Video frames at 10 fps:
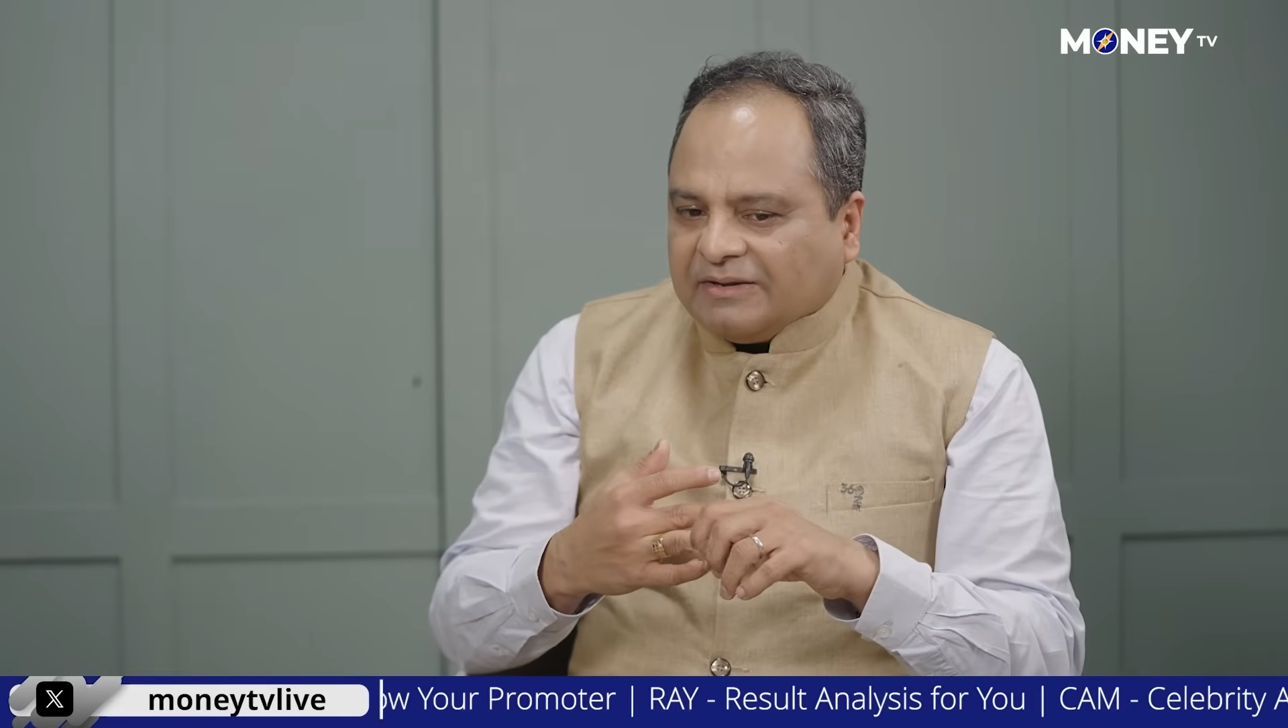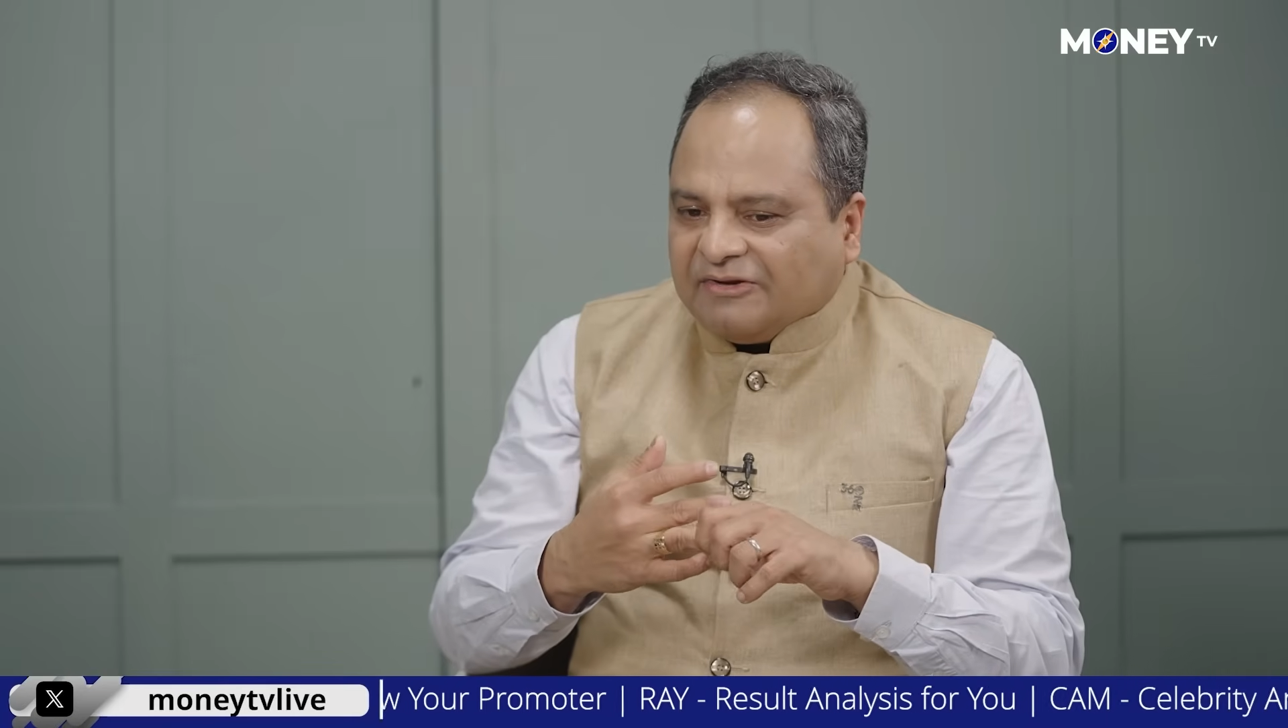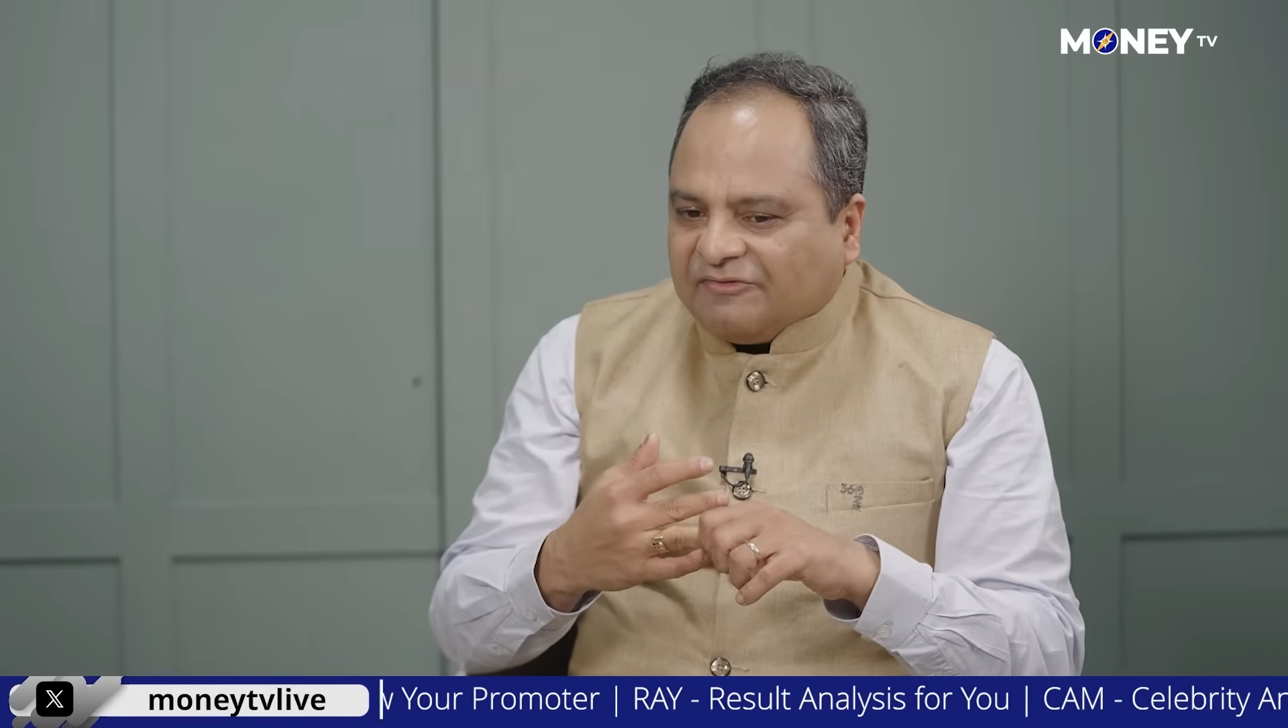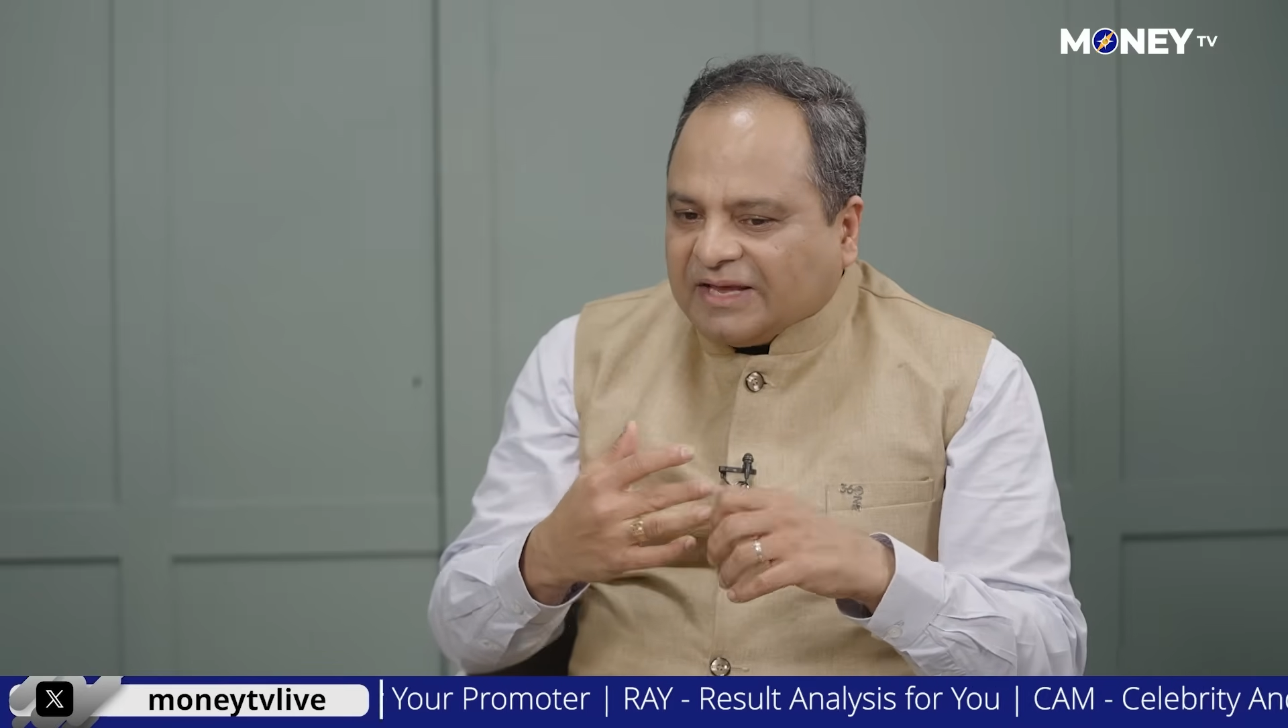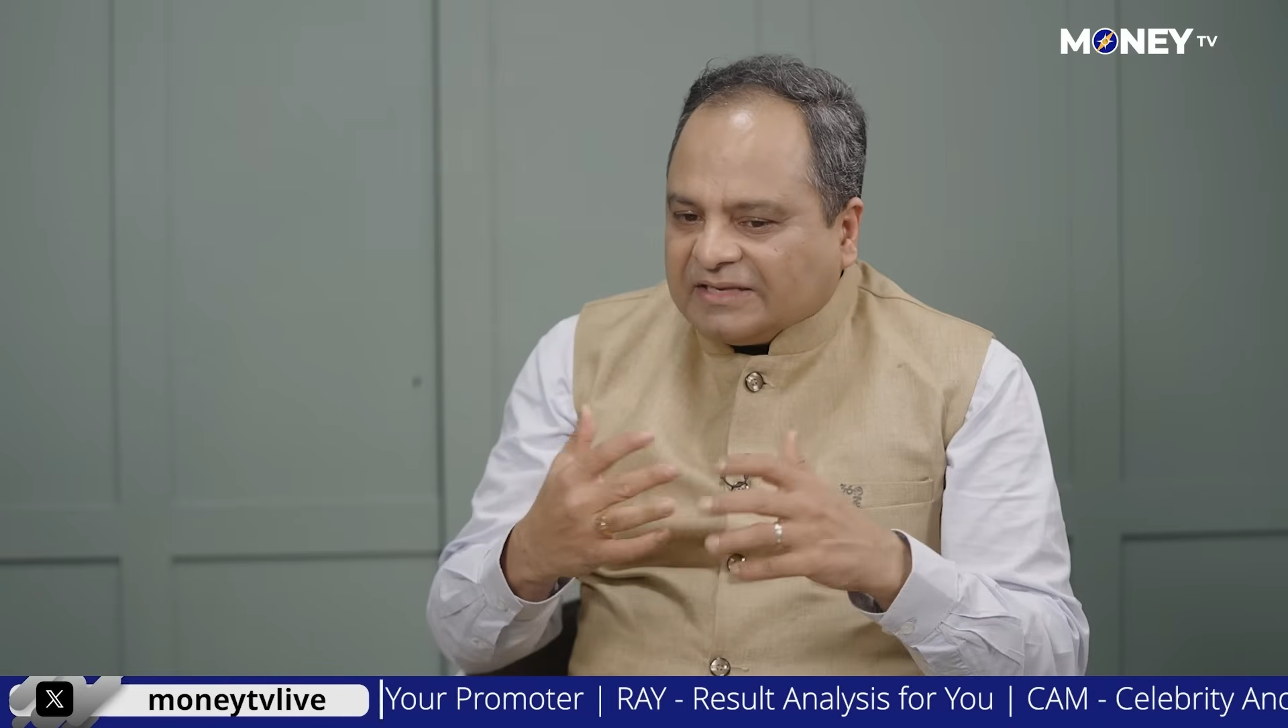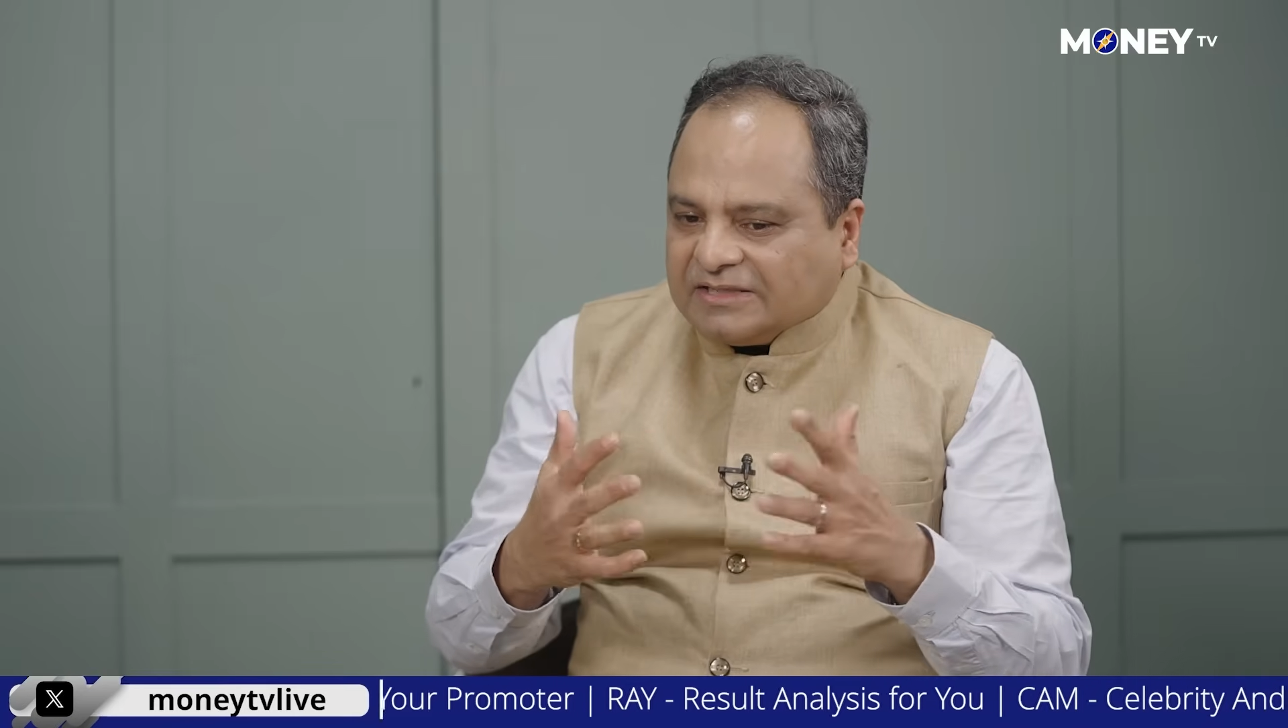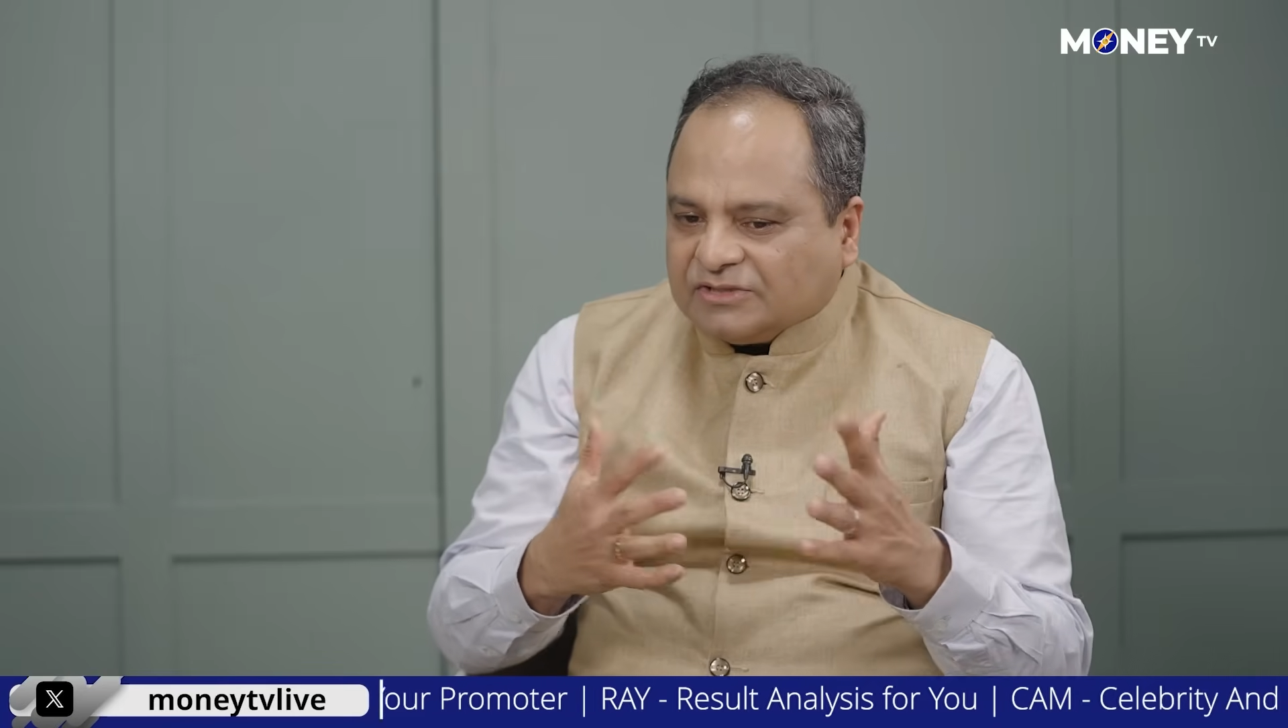if there's